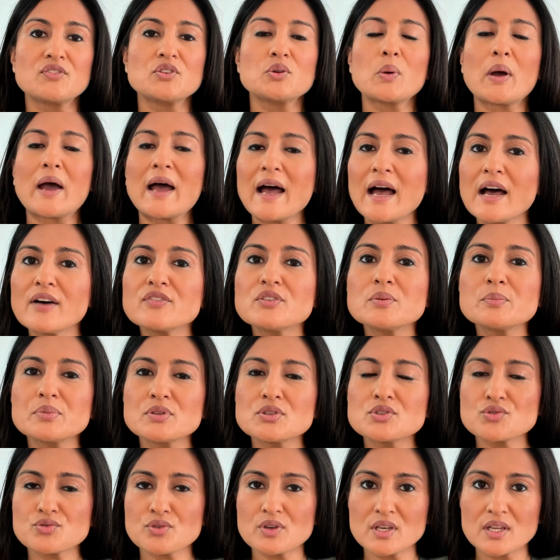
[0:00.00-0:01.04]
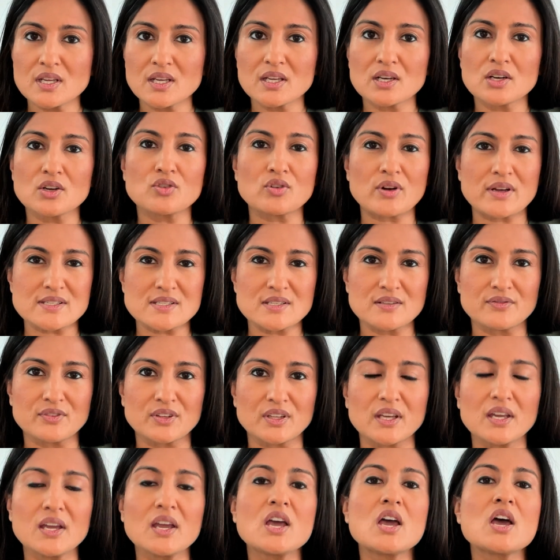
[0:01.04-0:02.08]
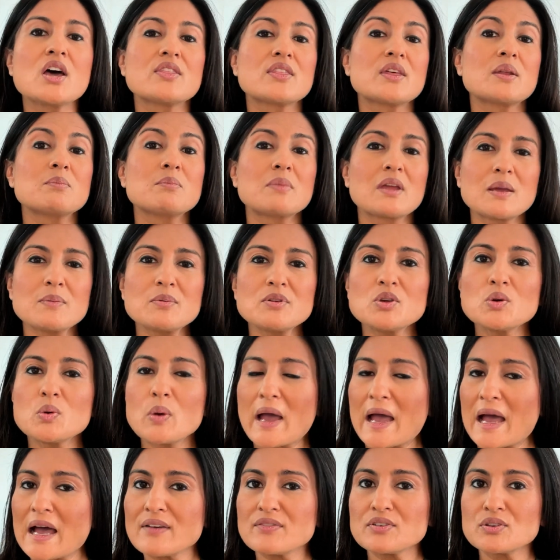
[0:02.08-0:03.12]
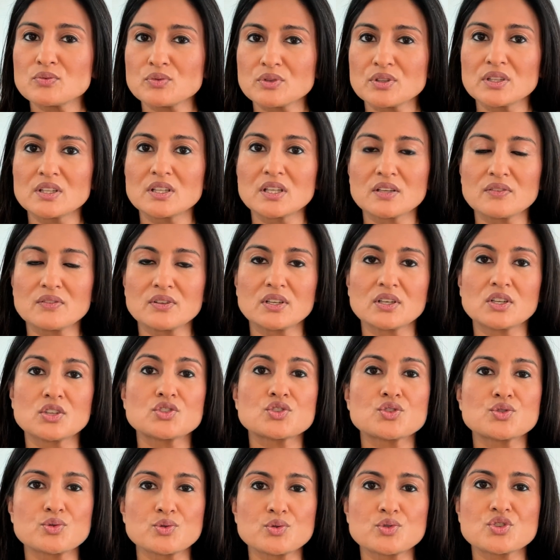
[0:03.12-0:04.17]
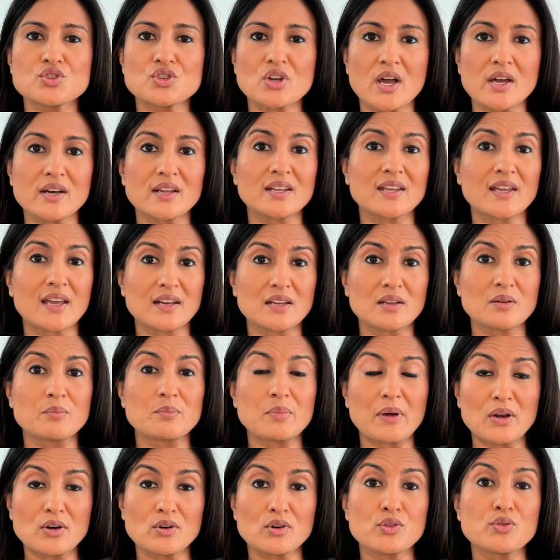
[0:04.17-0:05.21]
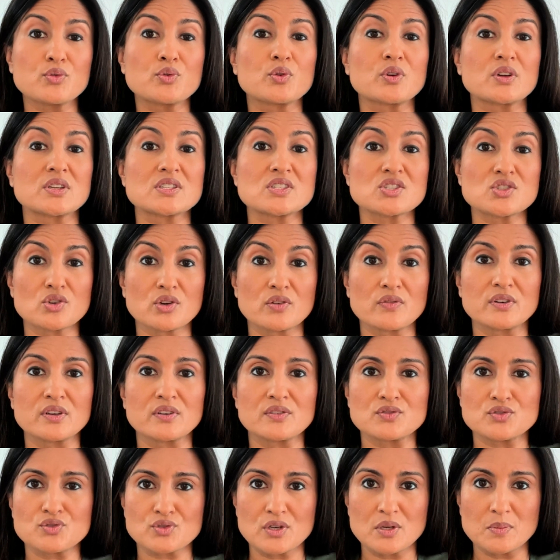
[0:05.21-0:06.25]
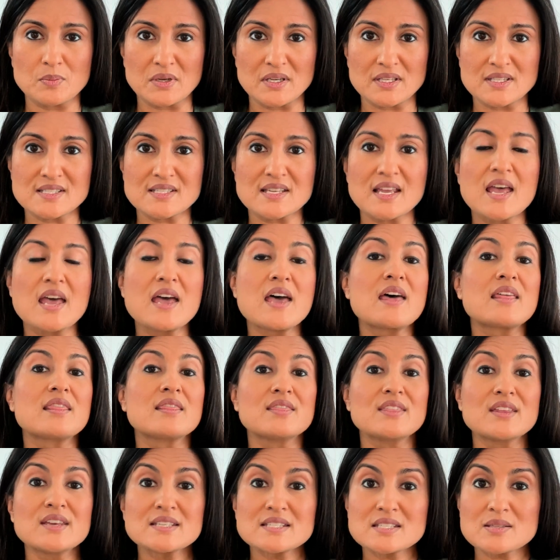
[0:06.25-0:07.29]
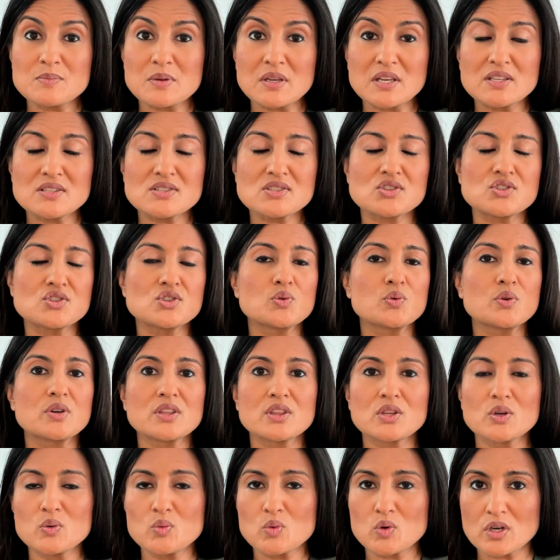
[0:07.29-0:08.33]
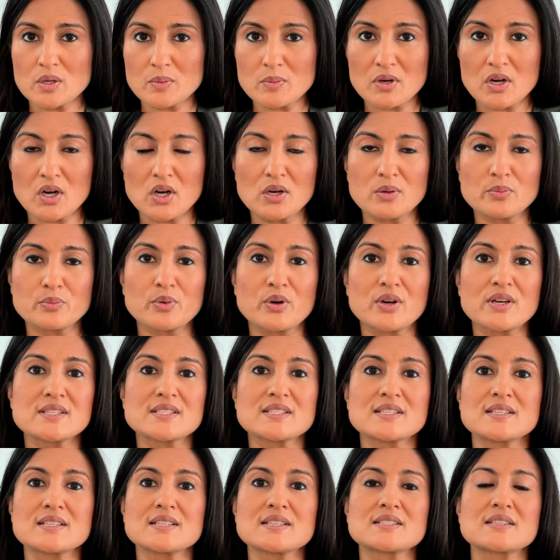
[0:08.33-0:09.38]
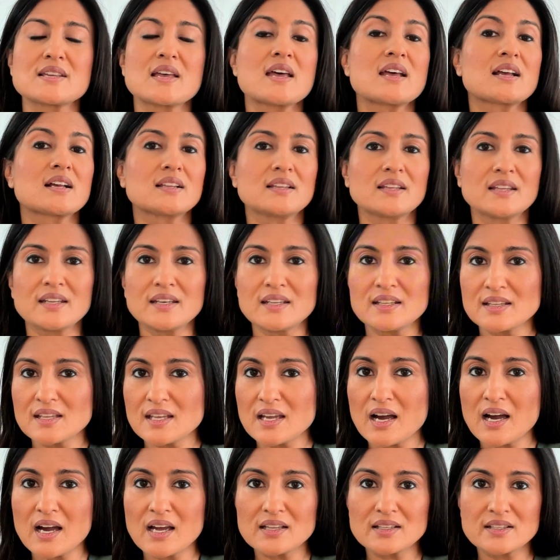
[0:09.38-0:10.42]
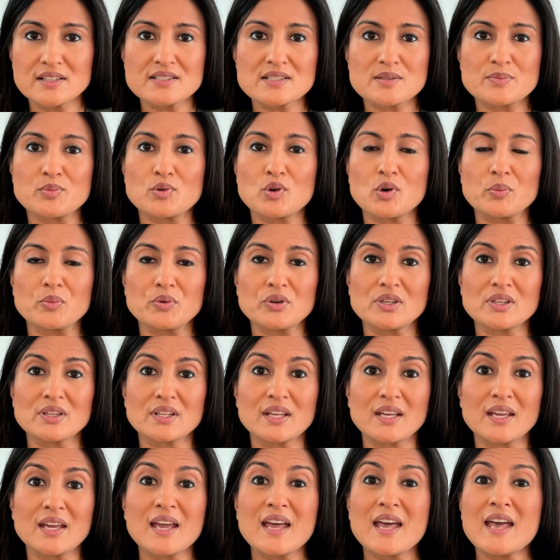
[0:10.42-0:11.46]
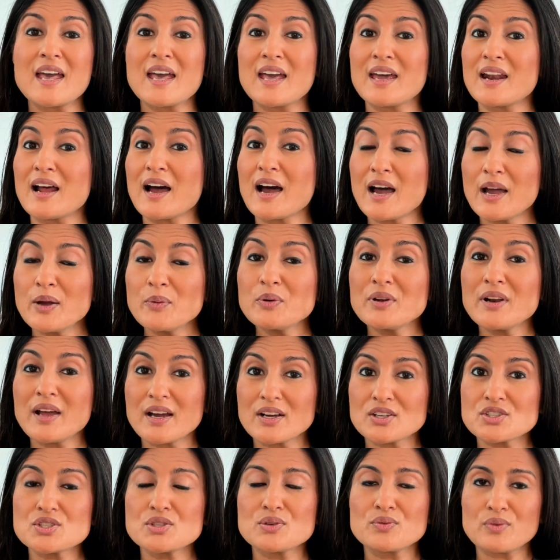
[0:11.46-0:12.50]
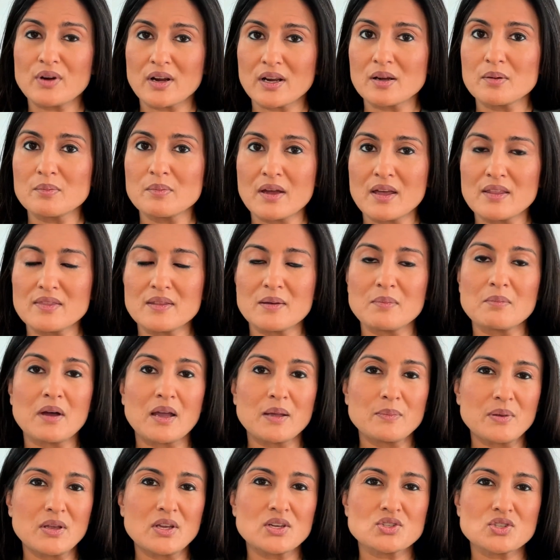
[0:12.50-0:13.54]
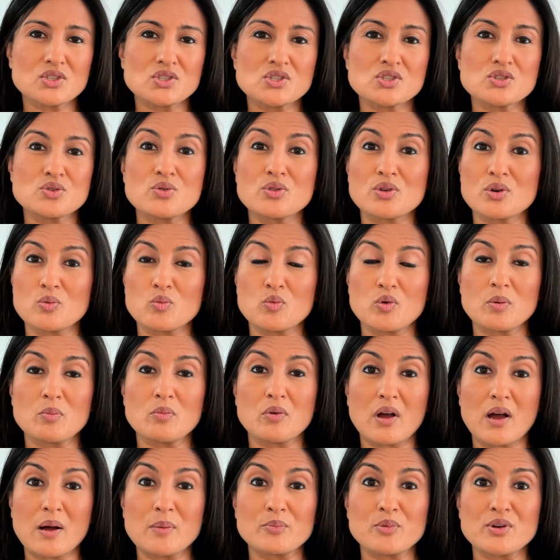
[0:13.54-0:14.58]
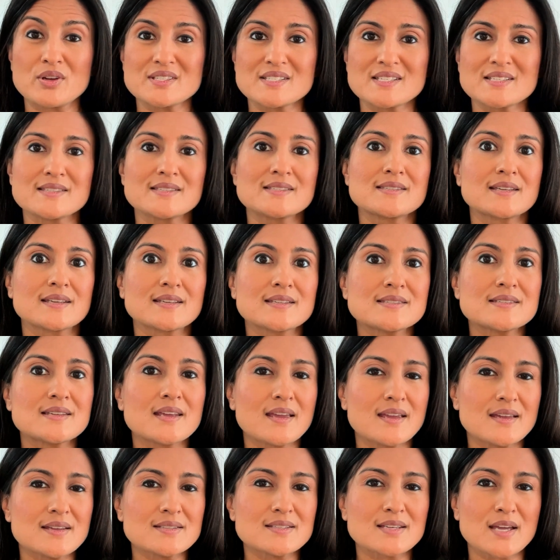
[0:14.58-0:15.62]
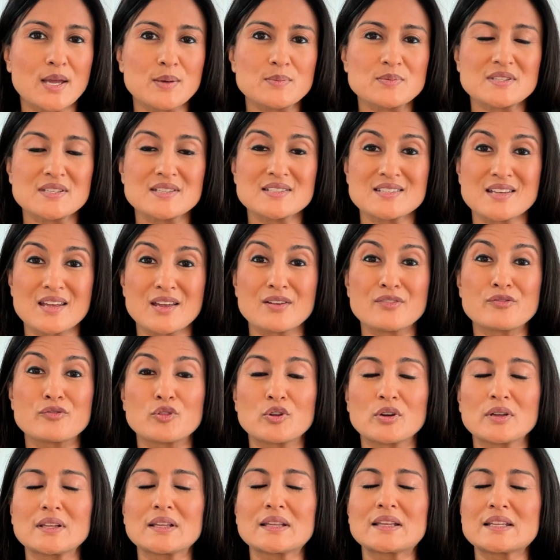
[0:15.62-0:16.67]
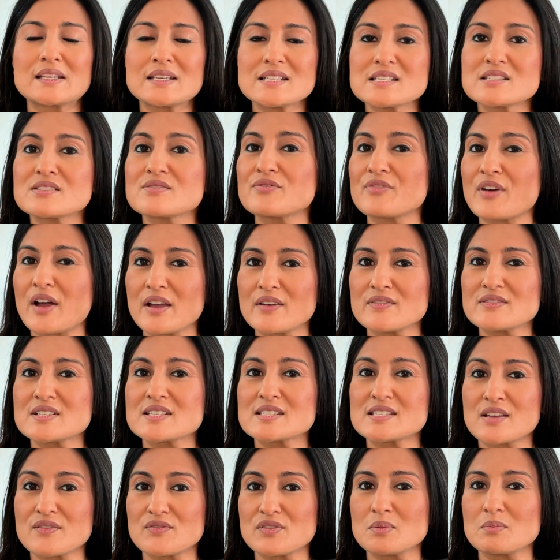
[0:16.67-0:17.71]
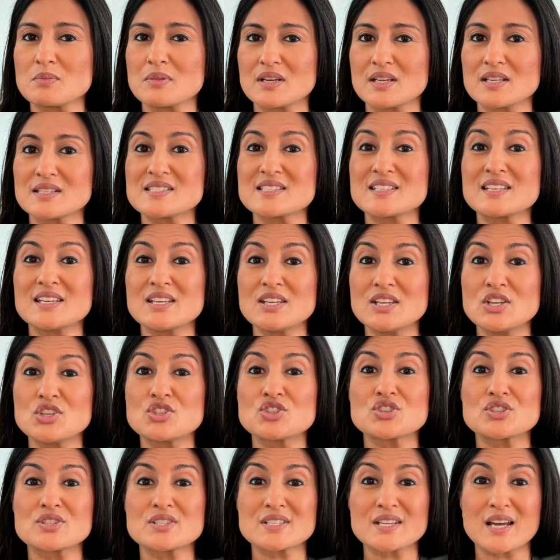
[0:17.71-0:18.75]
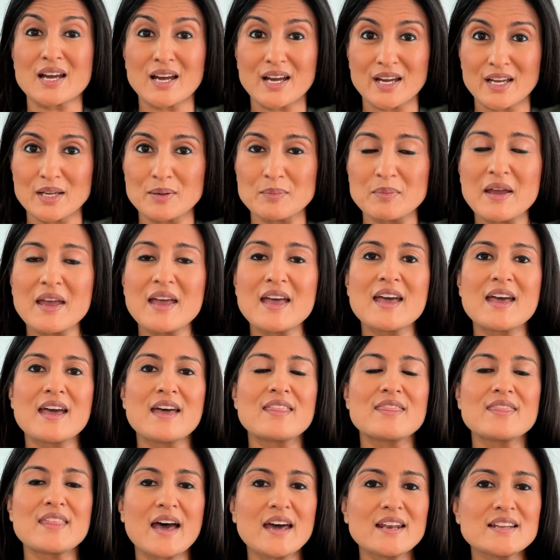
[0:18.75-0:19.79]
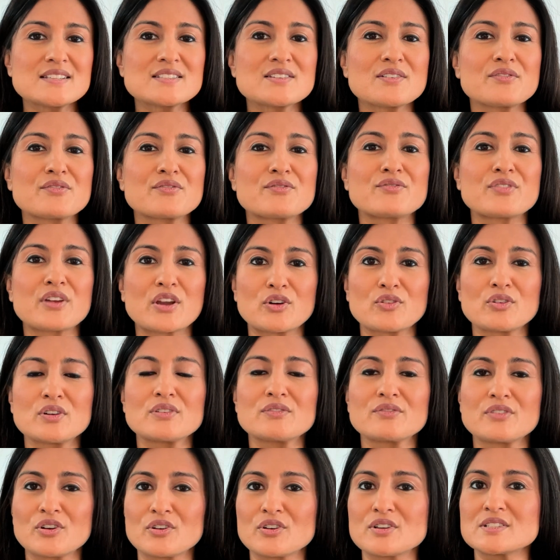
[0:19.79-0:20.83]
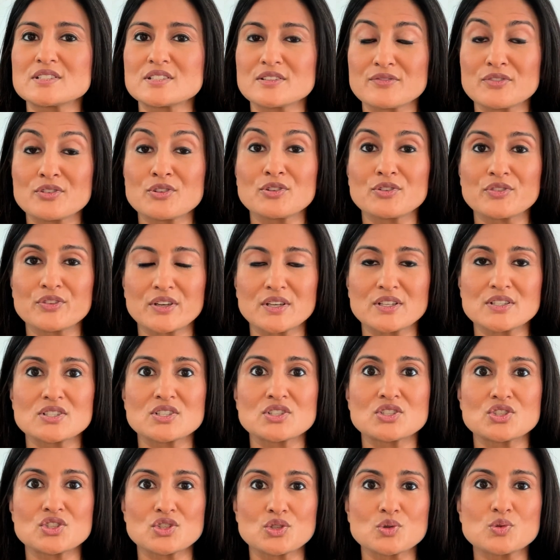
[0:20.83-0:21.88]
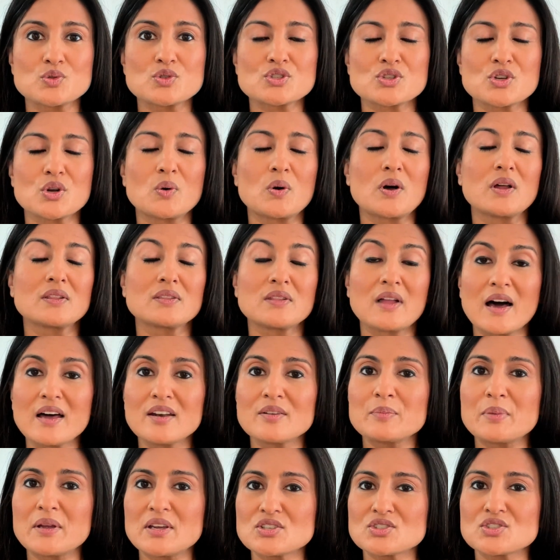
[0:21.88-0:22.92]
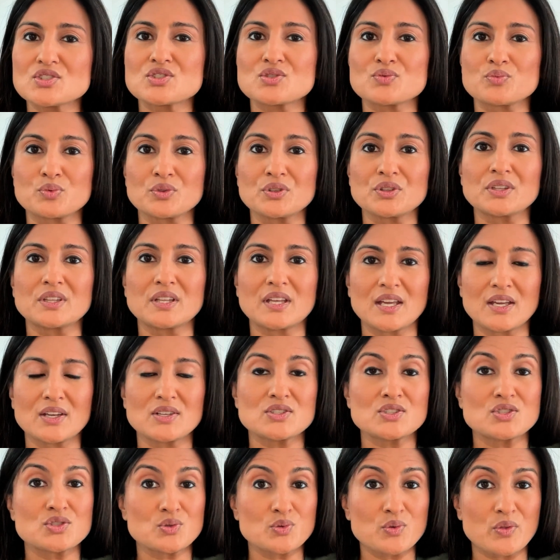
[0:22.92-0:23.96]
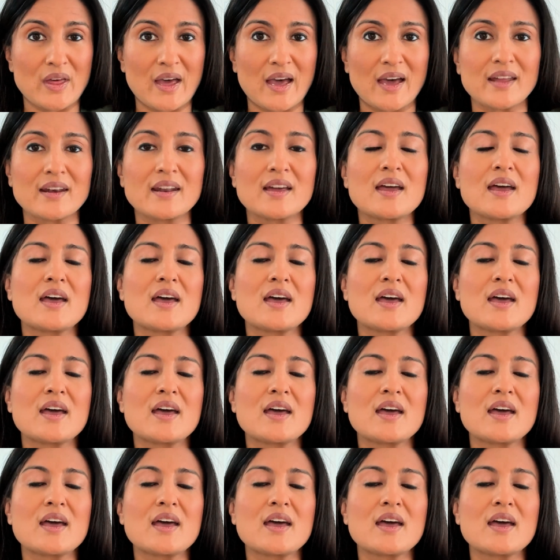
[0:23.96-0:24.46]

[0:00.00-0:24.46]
you haven't been treating it aggressively, then maybe you haven't really given it a true shot at getting better through conservative treatments. This means doing the warm compresses, cleaning the eyelids appropriately, and I would actually recommend that my patients do their warm compresses six to eight times a day for at least five to seven minutes each time. And that is a very, very difficult thing to do. So a lot of patients really can't do that.